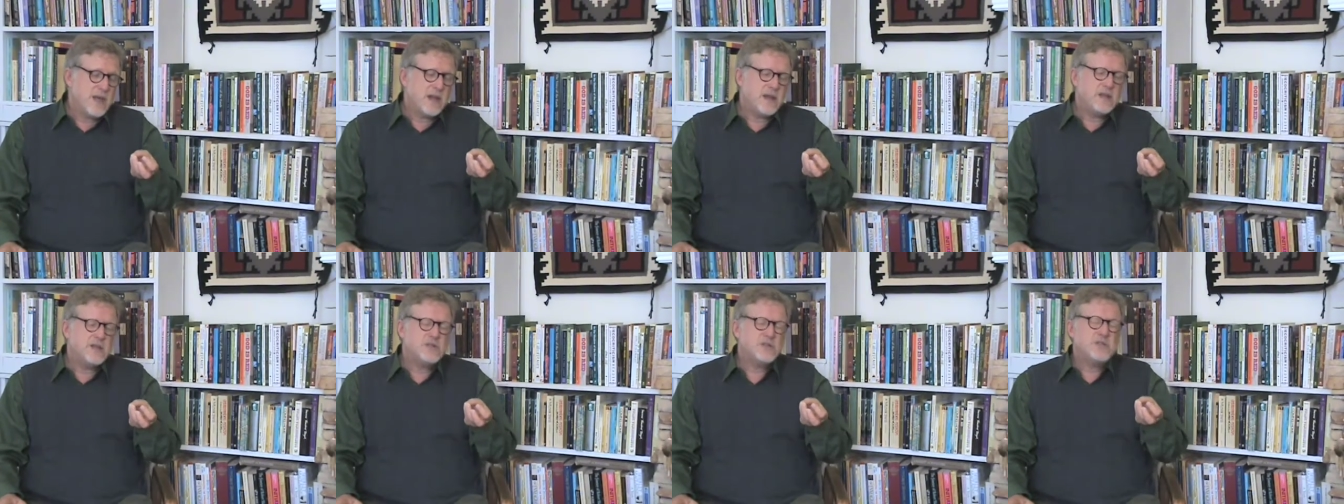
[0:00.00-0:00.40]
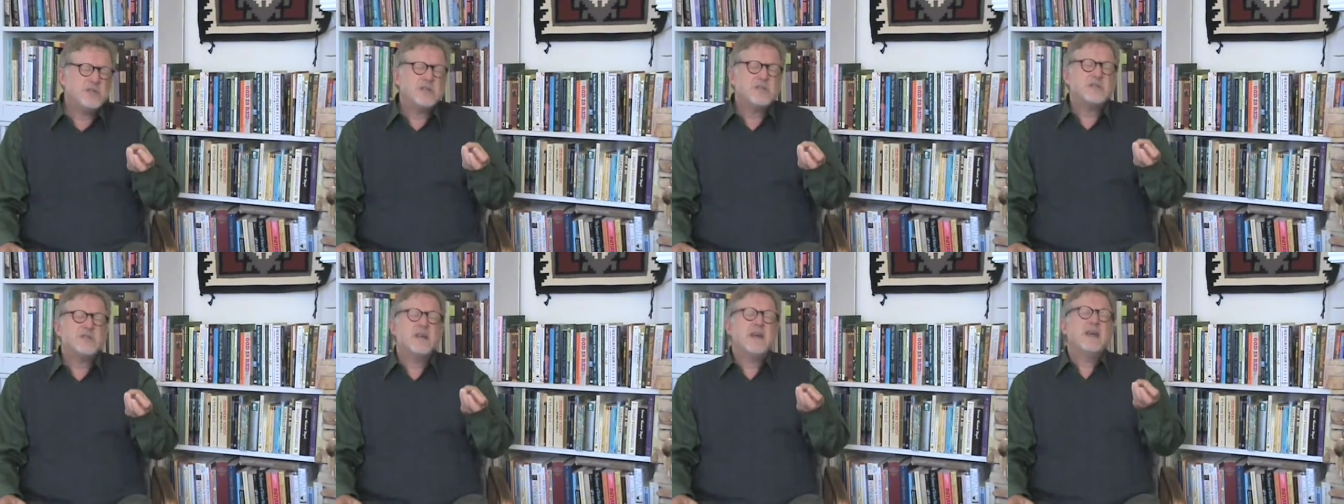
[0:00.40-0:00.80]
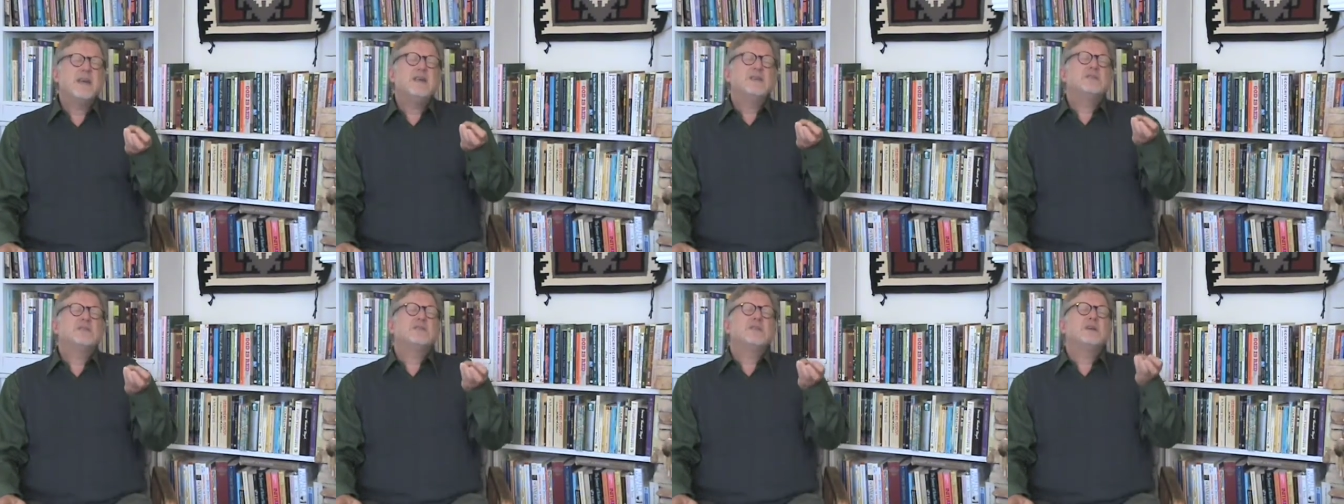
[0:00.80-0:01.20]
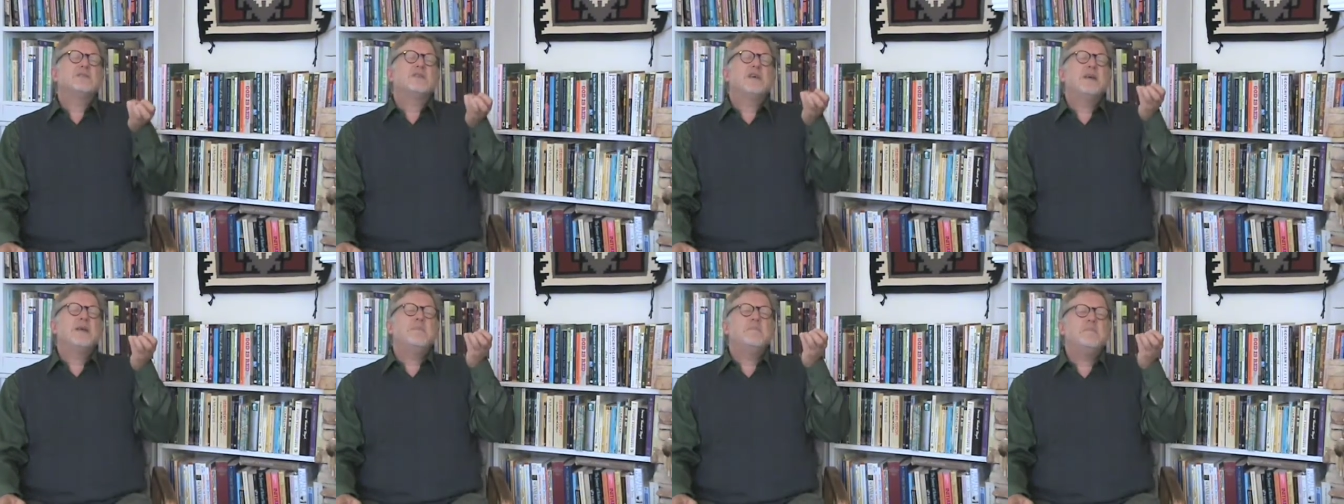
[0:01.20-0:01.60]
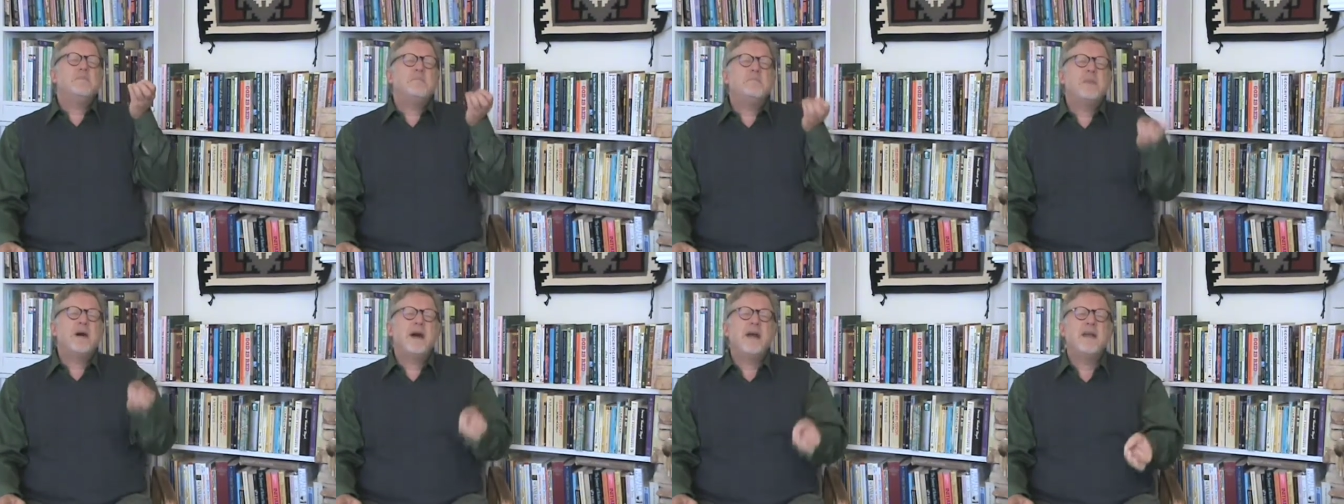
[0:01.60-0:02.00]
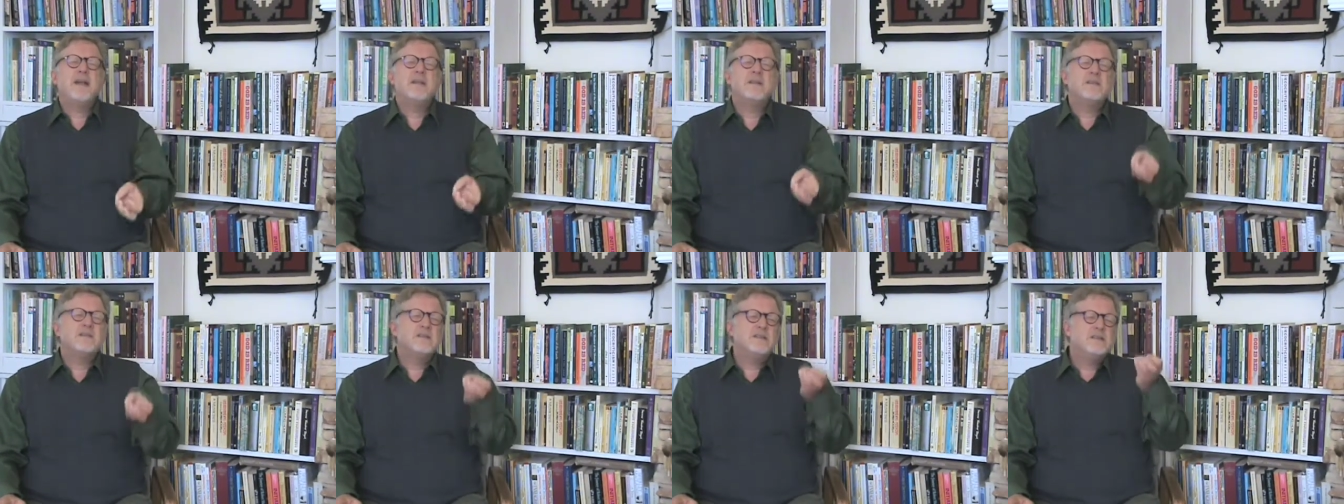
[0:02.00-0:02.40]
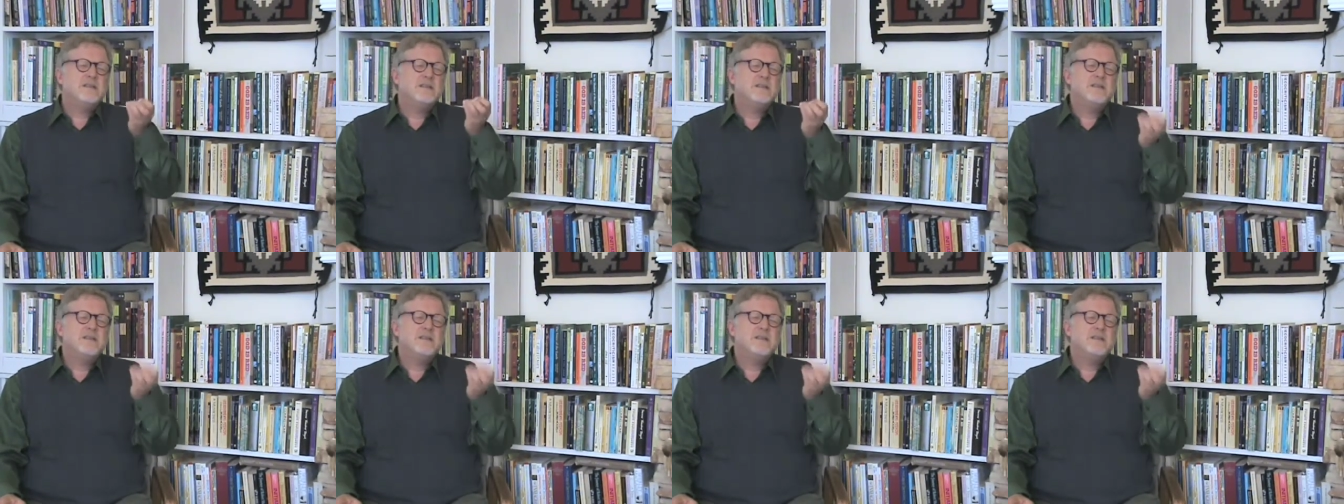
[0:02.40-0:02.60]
that is just a, such a minor,